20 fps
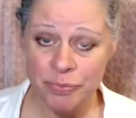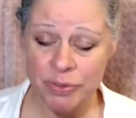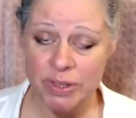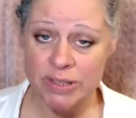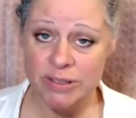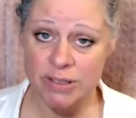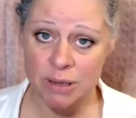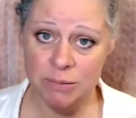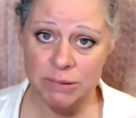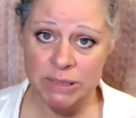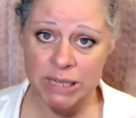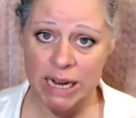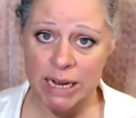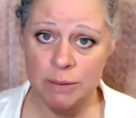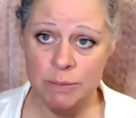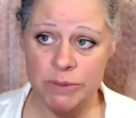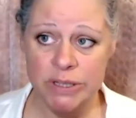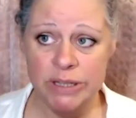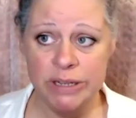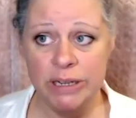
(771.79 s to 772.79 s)

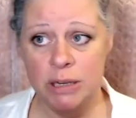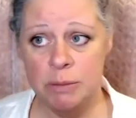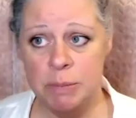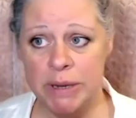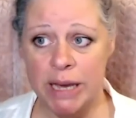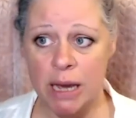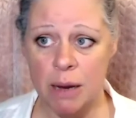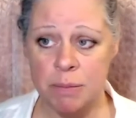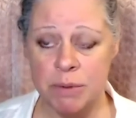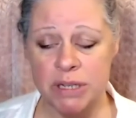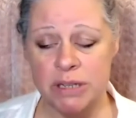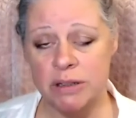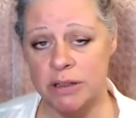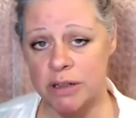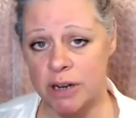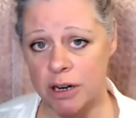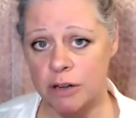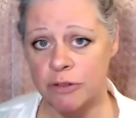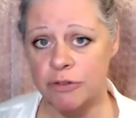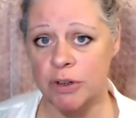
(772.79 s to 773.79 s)
Sometimes you need to be kept in the
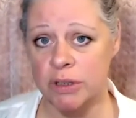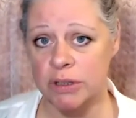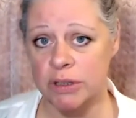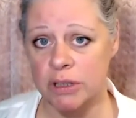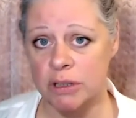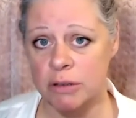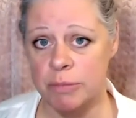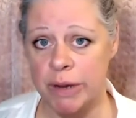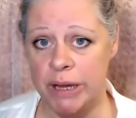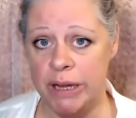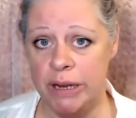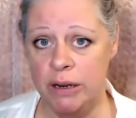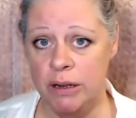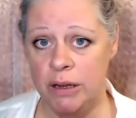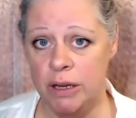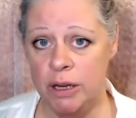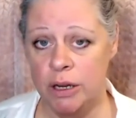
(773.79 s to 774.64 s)
dark for a little bit